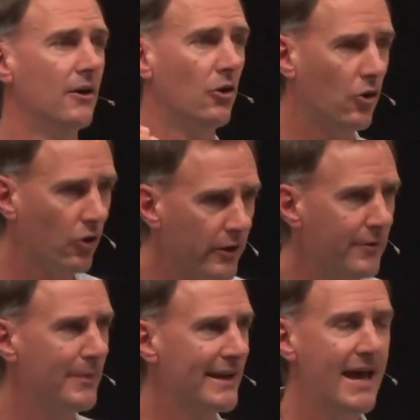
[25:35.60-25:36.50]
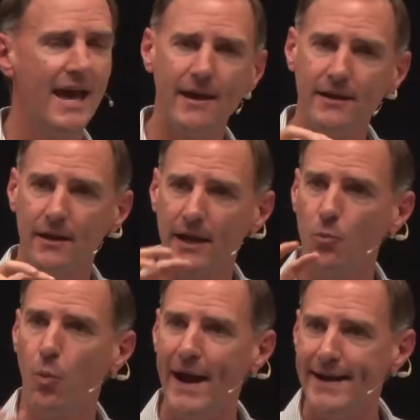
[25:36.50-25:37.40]
on me.
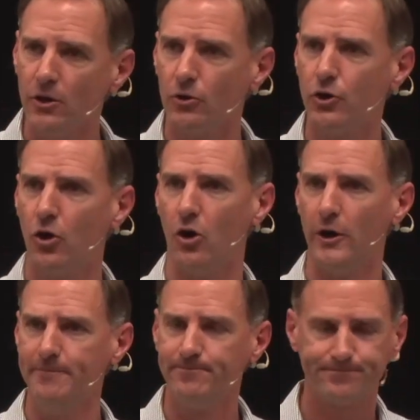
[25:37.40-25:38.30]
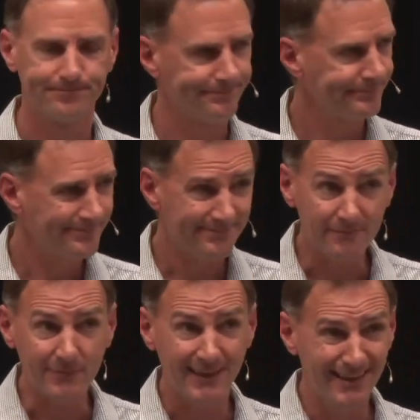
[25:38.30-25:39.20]
And waiting on God
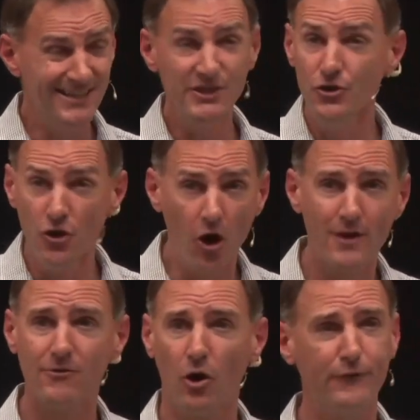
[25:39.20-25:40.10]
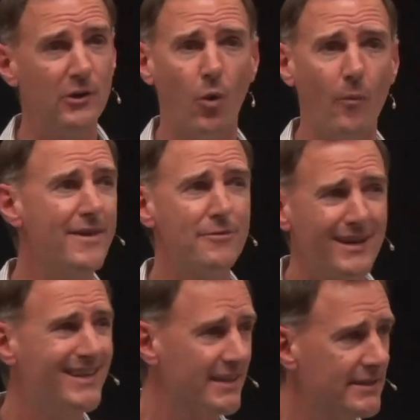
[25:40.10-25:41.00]
is not often what we
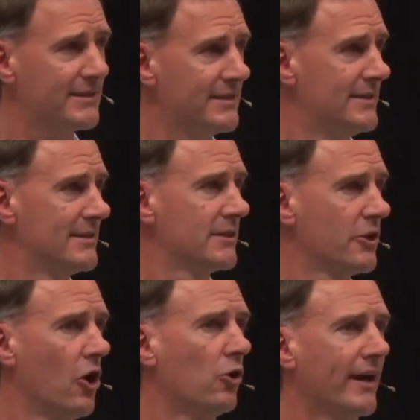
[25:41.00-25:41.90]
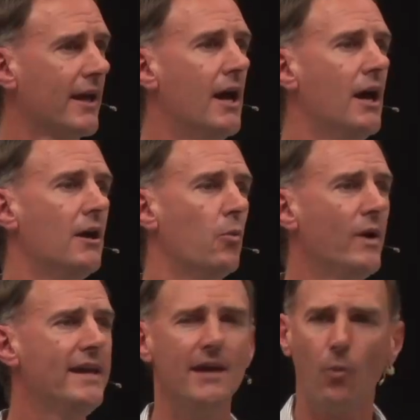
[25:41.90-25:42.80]
think it is. You know, like
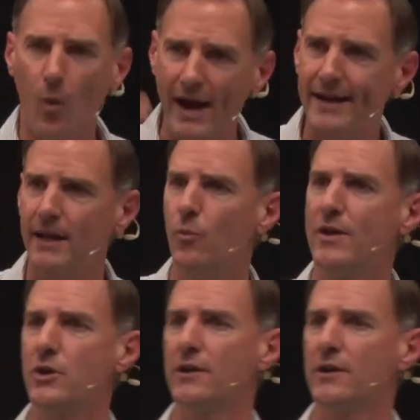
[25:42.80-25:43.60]
we hear waiting and we think of